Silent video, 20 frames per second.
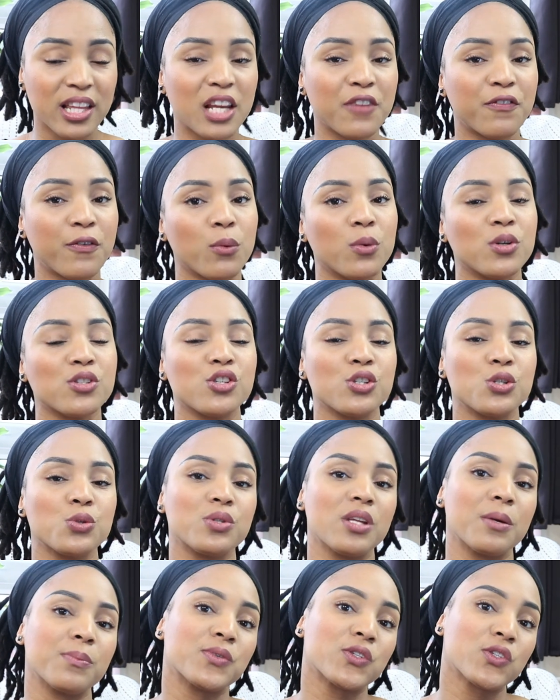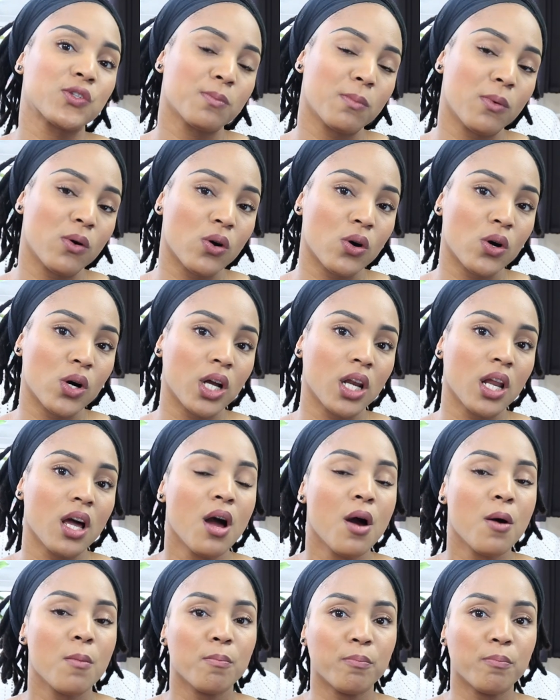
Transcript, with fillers: than if you were to do them small,